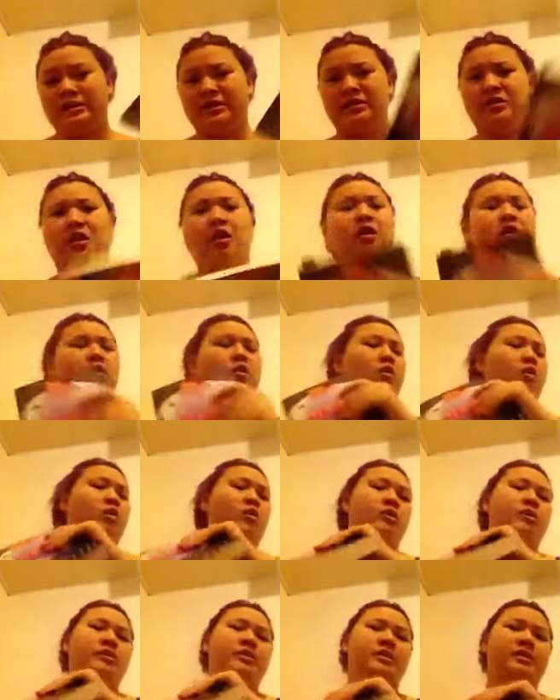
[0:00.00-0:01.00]
Dark
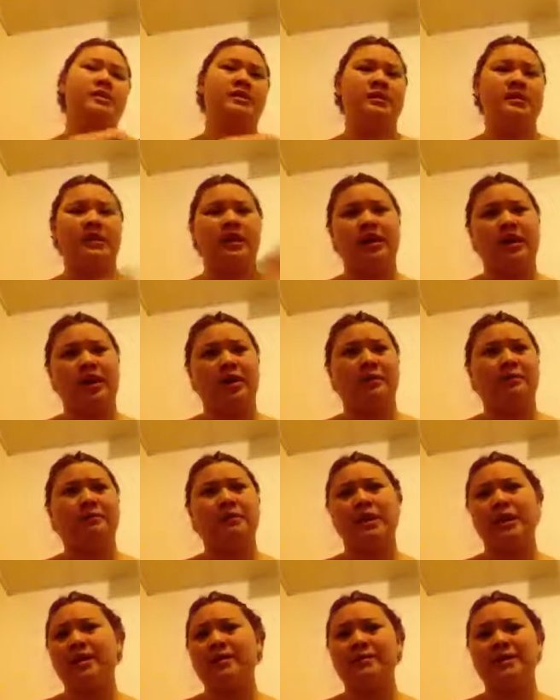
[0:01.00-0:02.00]
Horse, um,
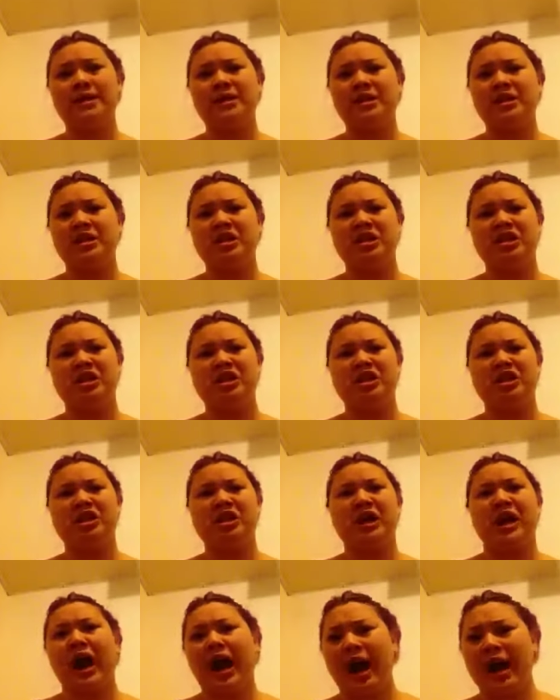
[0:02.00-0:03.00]
Image,
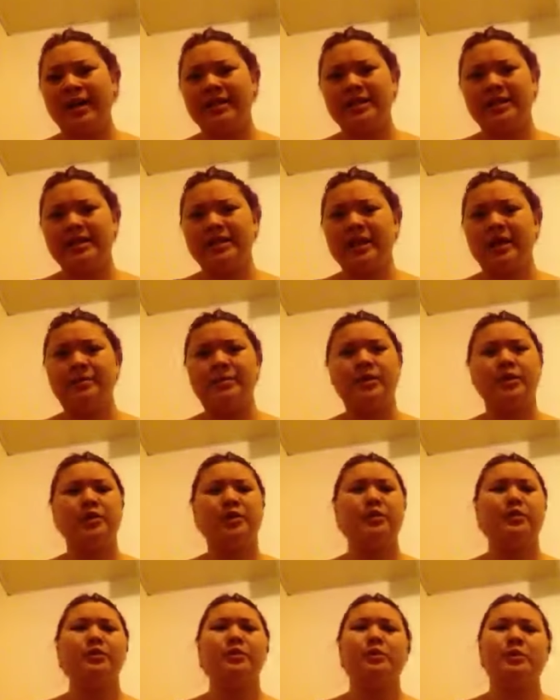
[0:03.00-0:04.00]

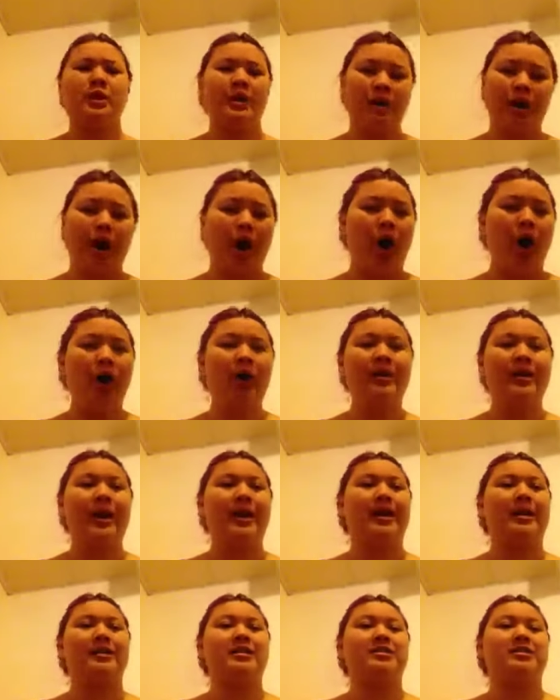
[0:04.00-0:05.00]
IDW, all
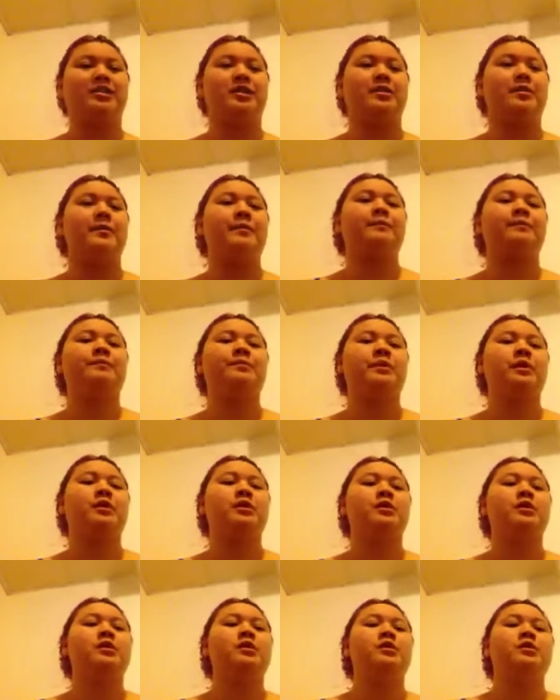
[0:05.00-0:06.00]
that kind of shit.
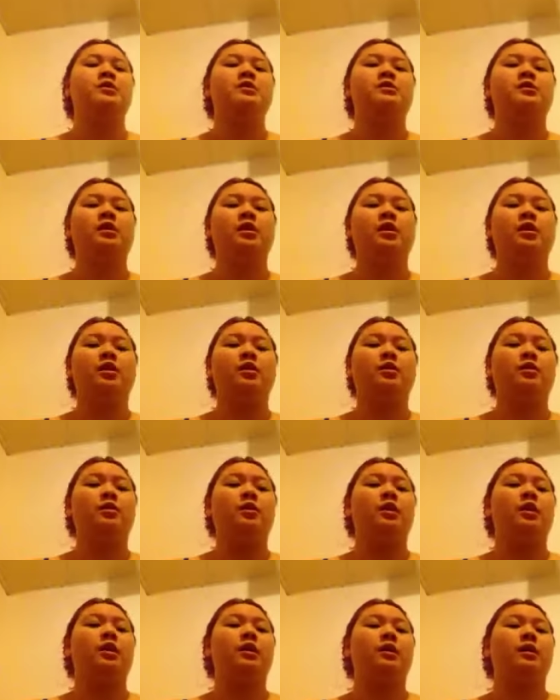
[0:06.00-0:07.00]

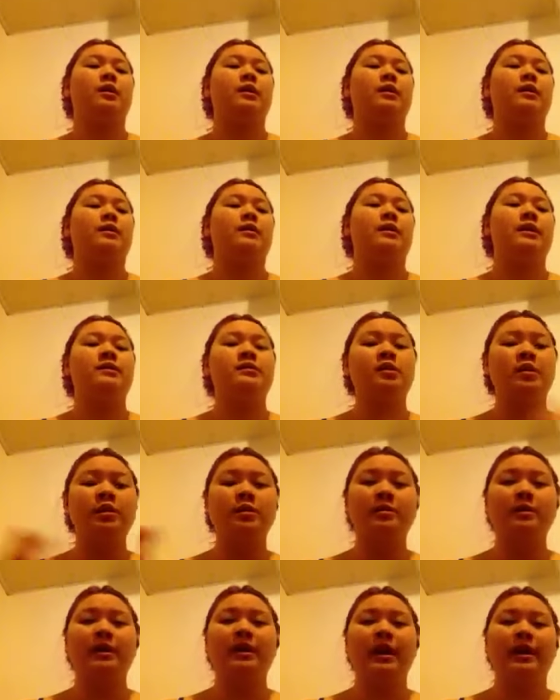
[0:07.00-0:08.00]
So that's all I
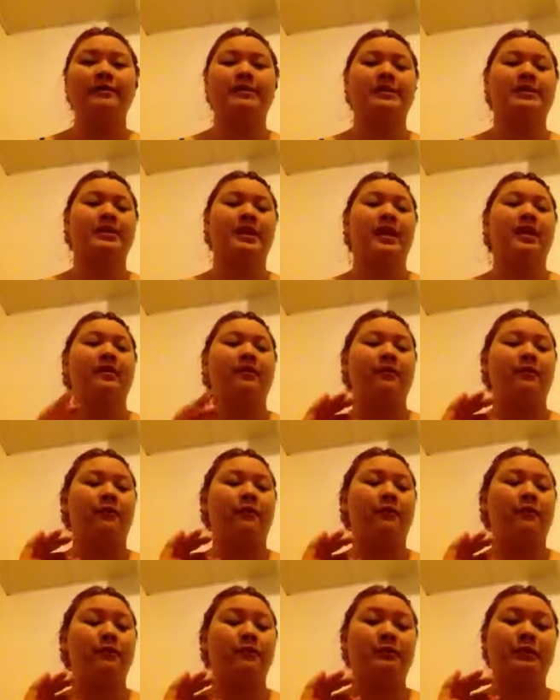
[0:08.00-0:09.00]
really have to say
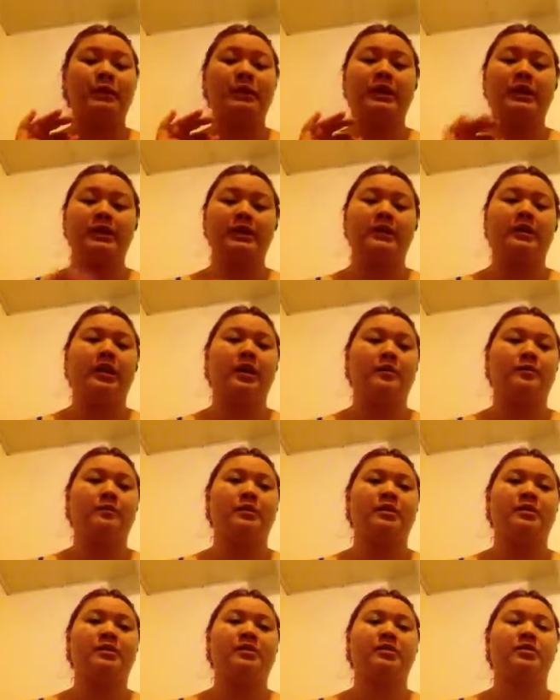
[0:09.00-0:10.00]
con- um,
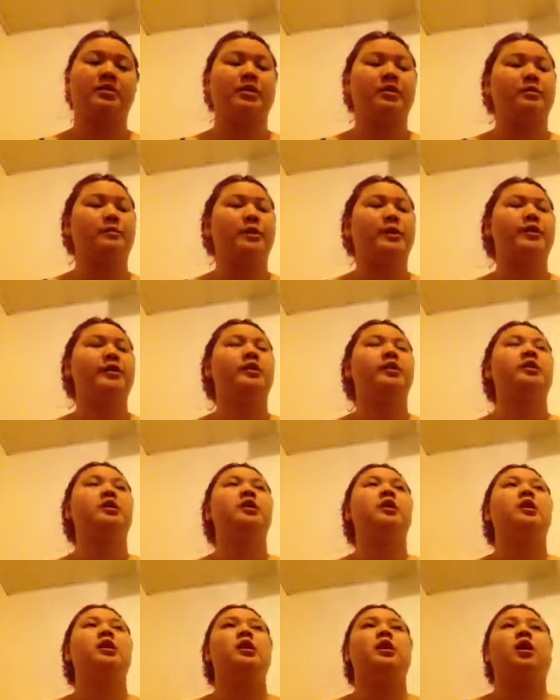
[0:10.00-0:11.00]
concerning the book.
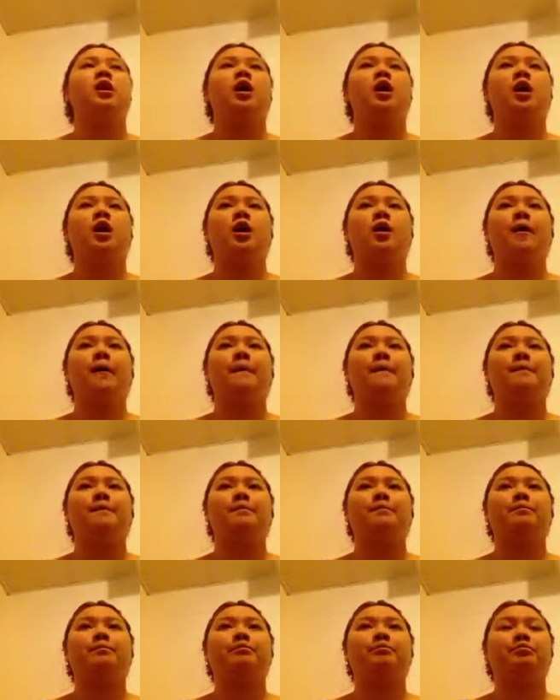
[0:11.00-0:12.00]
Um,